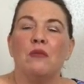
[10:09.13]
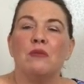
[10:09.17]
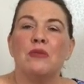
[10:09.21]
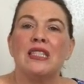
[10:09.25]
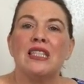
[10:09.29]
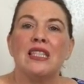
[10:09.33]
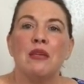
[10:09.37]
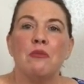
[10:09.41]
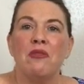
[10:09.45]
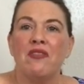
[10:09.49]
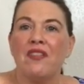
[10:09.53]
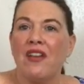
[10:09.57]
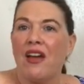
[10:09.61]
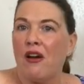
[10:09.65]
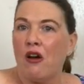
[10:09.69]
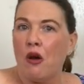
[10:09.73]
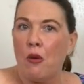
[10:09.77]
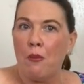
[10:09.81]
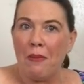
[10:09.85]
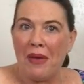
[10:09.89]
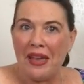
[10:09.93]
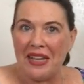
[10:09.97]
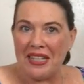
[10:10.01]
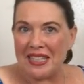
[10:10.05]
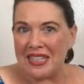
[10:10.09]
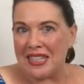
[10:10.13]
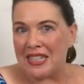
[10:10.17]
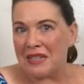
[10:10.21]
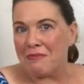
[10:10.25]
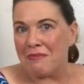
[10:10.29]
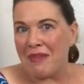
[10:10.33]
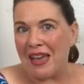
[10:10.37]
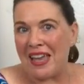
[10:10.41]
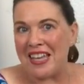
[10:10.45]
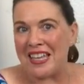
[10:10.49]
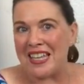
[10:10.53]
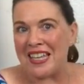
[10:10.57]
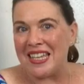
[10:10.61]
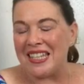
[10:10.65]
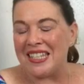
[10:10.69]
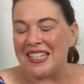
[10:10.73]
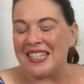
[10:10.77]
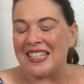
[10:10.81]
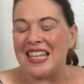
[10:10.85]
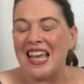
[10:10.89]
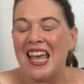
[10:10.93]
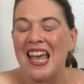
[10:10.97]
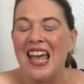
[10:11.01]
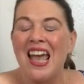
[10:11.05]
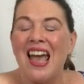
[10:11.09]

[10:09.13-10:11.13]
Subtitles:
some of our amazing makers